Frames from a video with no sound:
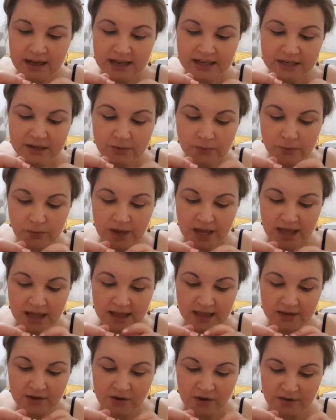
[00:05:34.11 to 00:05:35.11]
I don't
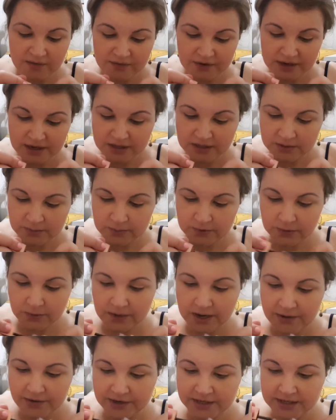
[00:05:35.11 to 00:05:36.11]
wear this often. I just want to
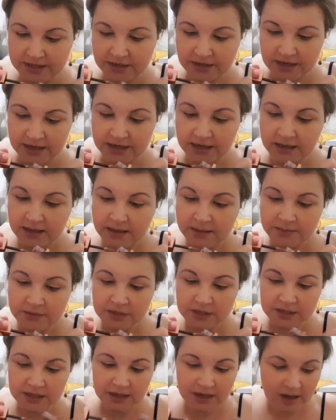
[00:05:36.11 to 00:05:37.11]
wear it tonight. I'm
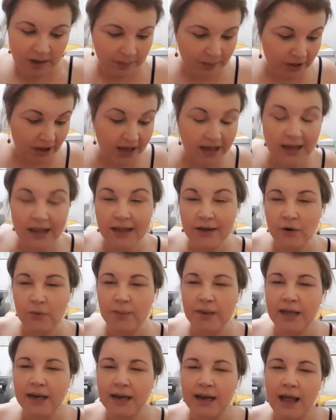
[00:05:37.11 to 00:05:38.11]
just going to apply a little
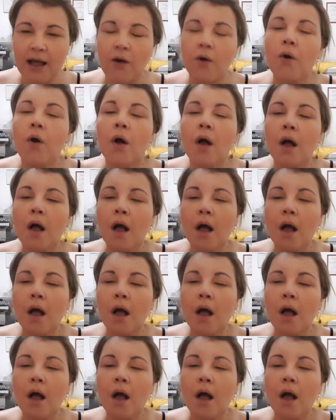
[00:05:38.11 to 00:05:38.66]
bit. Now,